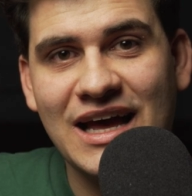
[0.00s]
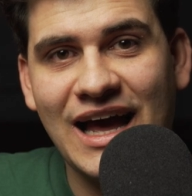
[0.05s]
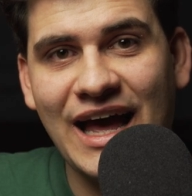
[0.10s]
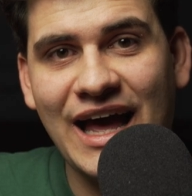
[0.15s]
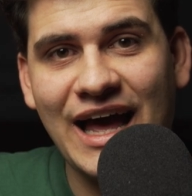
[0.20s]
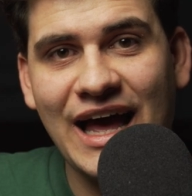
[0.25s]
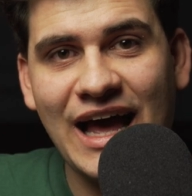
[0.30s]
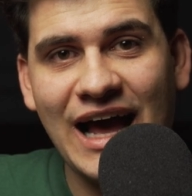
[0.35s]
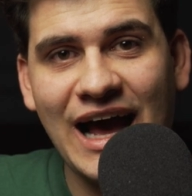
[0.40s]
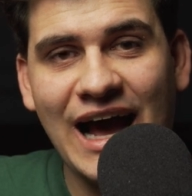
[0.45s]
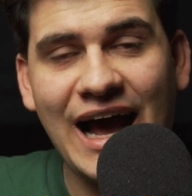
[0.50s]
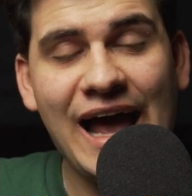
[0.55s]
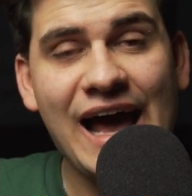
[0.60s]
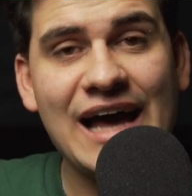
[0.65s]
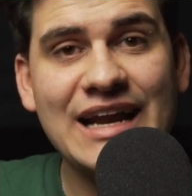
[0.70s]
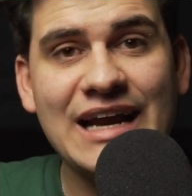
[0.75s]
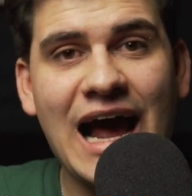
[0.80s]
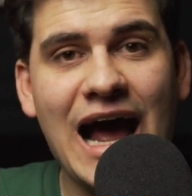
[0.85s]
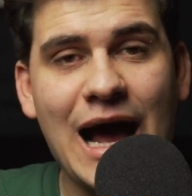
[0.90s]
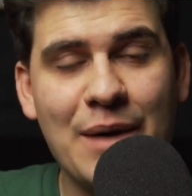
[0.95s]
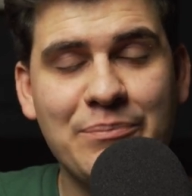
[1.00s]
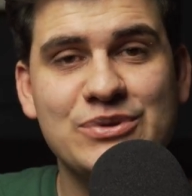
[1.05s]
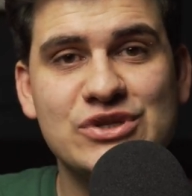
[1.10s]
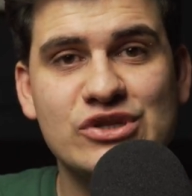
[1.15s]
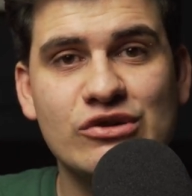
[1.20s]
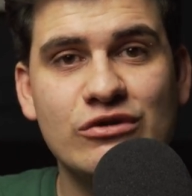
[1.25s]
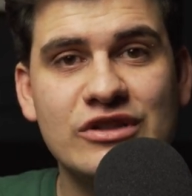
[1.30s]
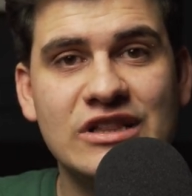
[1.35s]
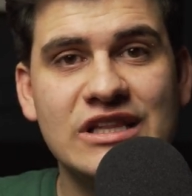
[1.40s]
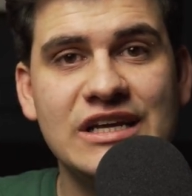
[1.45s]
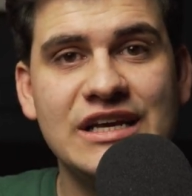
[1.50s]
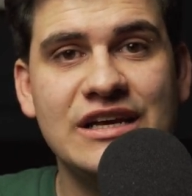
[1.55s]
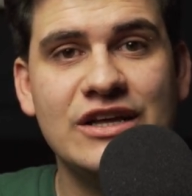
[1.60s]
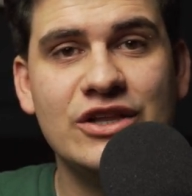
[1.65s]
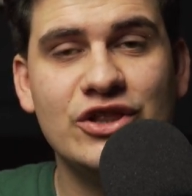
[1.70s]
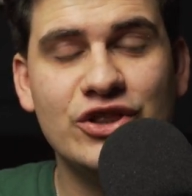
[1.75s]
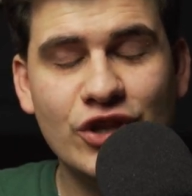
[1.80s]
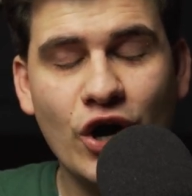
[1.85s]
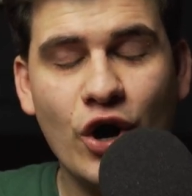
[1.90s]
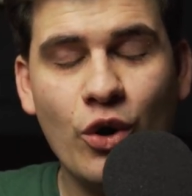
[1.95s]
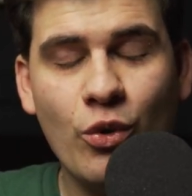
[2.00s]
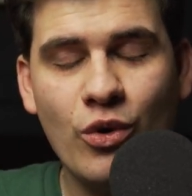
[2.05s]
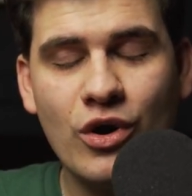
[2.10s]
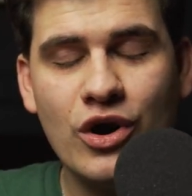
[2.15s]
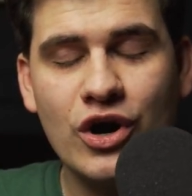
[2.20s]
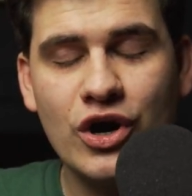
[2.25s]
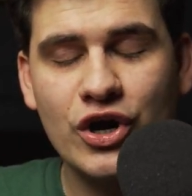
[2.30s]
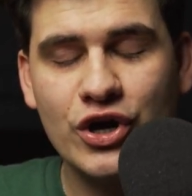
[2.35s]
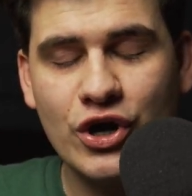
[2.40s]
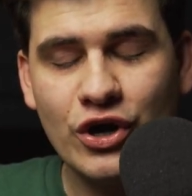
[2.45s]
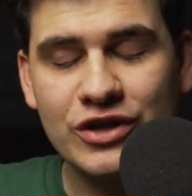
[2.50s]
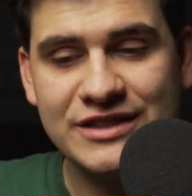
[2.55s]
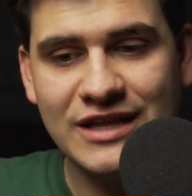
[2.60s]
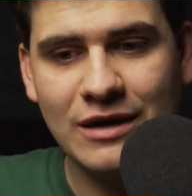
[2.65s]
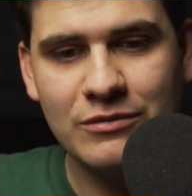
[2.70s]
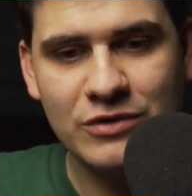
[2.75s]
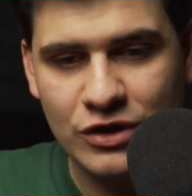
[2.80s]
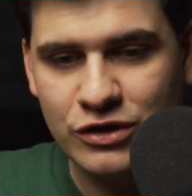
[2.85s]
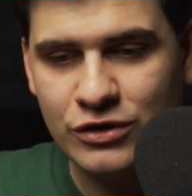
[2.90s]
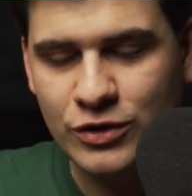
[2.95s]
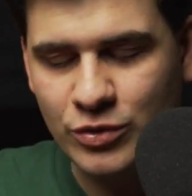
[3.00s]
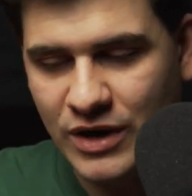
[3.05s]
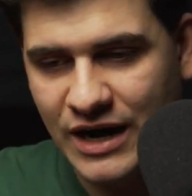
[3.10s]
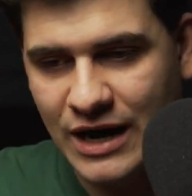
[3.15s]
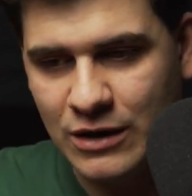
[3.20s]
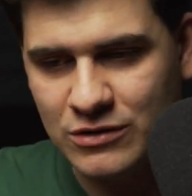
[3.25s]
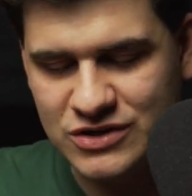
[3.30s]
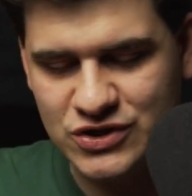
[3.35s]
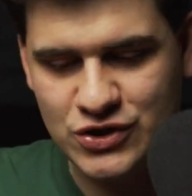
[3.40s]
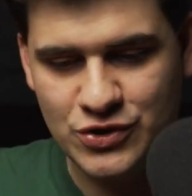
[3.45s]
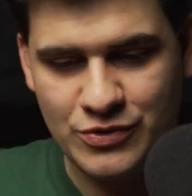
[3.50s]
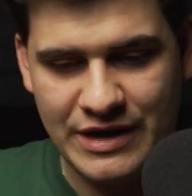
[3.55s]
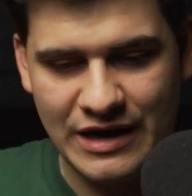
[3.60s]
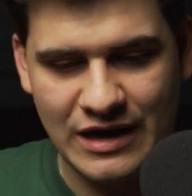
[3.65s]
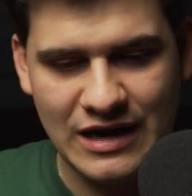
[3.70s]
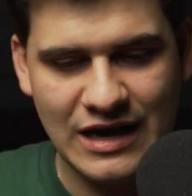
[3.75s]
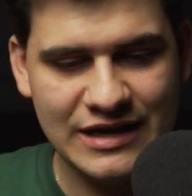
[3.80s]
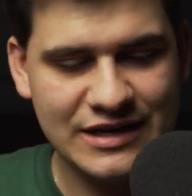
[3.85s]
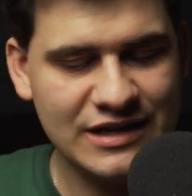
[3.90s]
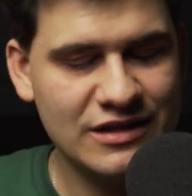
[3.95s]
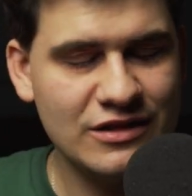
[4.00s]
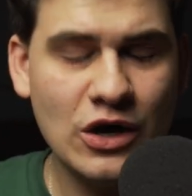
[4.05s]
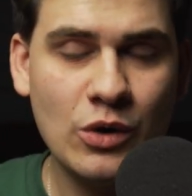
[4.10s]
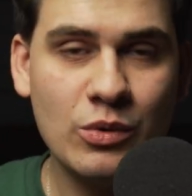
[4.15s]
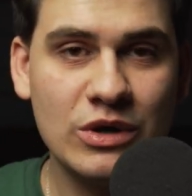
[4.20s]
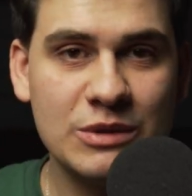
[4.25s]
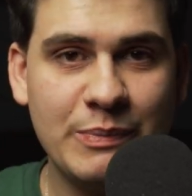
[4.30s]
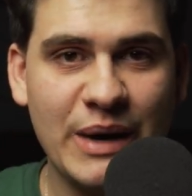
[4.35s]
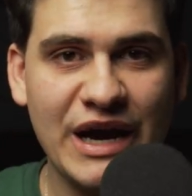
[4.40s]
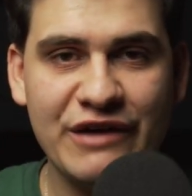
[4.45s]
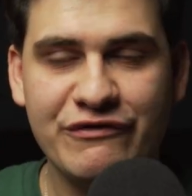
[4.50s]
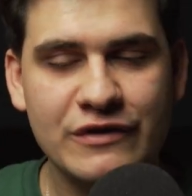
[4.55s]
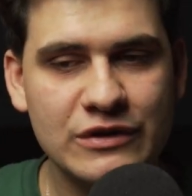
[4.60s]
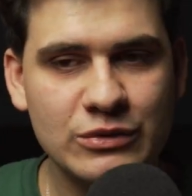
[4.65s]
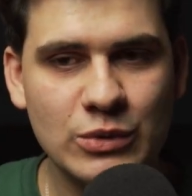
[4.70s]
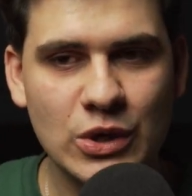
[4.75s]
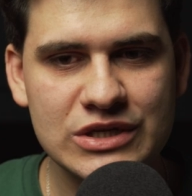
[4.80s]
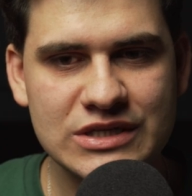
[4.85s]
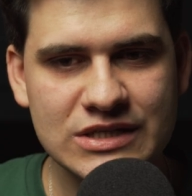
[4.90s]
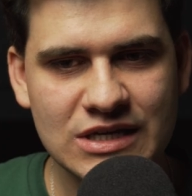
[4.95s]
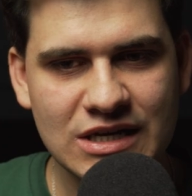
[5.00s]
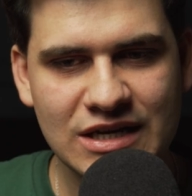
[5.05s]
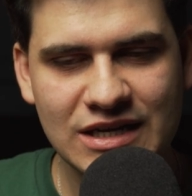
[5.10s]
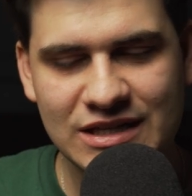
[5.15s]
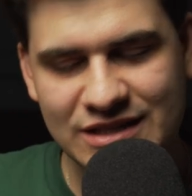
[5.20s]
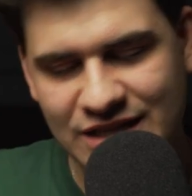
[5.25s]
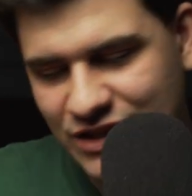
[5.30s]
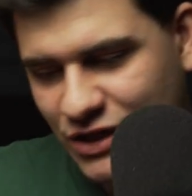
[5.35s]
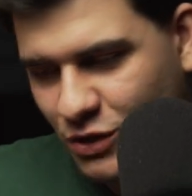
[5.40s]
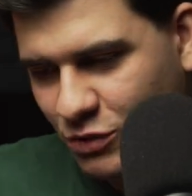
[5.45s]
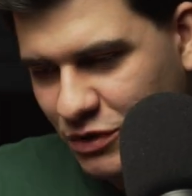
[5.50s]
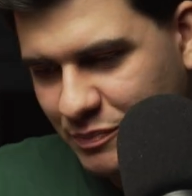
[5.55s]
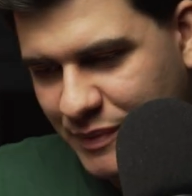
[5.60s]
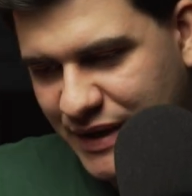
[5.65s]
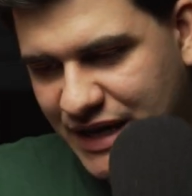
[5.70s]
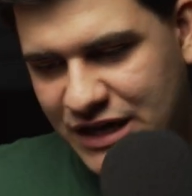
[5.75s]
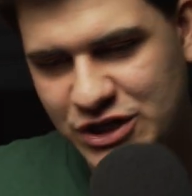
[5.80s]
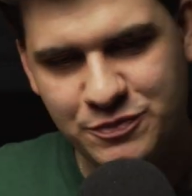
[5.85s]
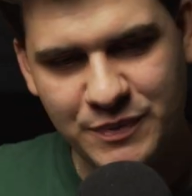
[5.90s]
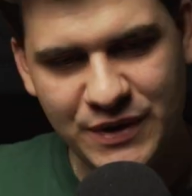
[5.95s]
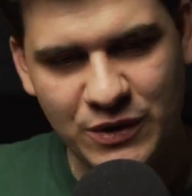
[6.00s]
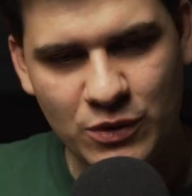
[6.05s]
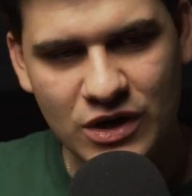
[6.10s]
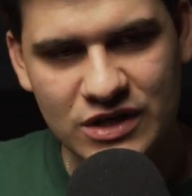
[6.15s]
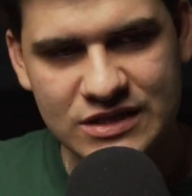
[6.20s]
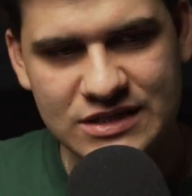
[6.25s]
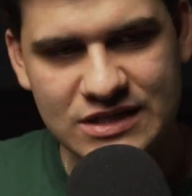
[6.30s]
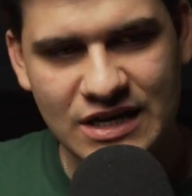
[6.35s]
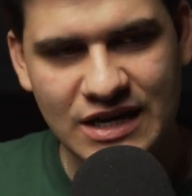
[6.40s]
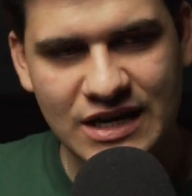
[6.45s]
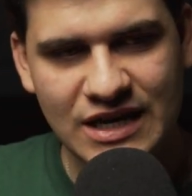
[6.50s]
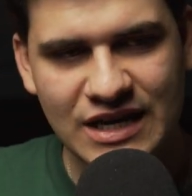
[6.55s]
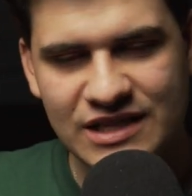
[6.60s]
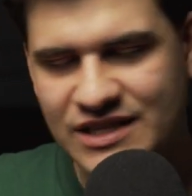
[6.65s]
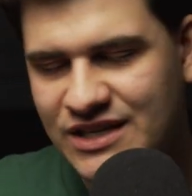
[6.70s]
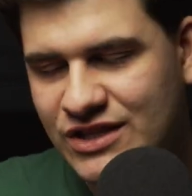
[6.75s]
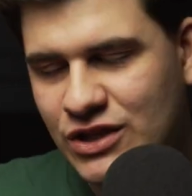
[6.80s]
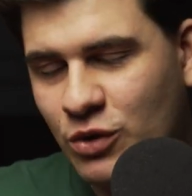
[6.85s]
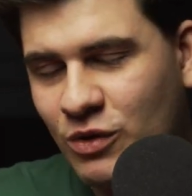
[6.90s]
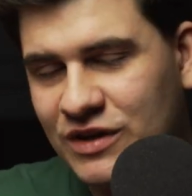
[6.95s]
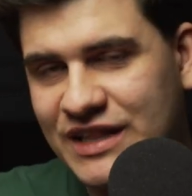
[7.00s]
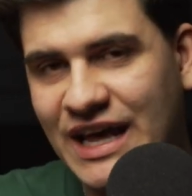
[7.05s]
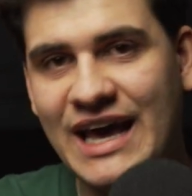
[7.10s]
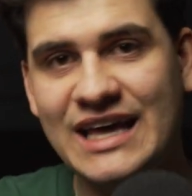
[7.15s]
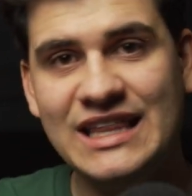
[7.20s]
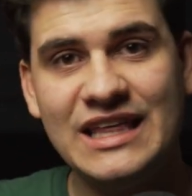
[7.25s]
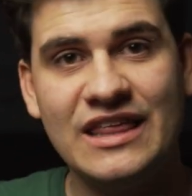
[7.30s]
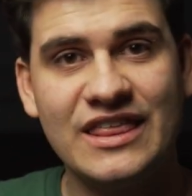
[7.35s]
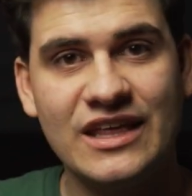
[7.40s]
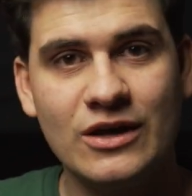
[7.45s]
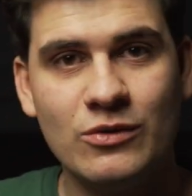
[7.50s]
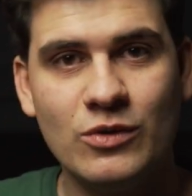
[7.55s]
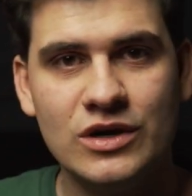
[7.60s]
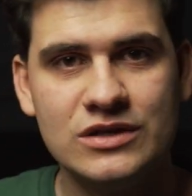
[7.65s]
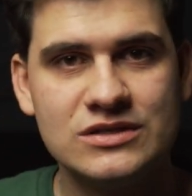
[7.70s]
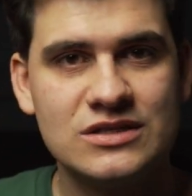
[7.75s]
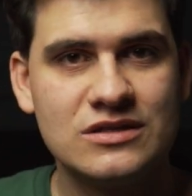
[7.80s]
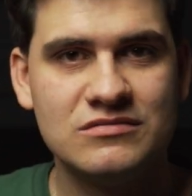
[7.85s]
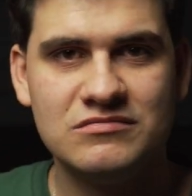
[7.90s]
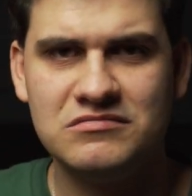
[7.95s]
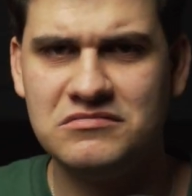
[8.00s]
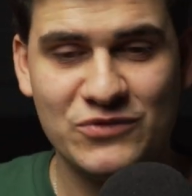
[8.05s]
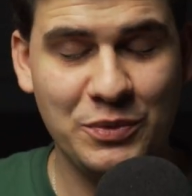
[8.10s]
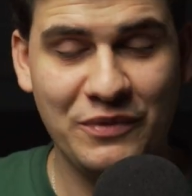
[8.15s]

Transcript: I had absolutely no goddamn clue what I was doing. I didn't know what Python was, didn't know what PHP was, didn't know what anything was.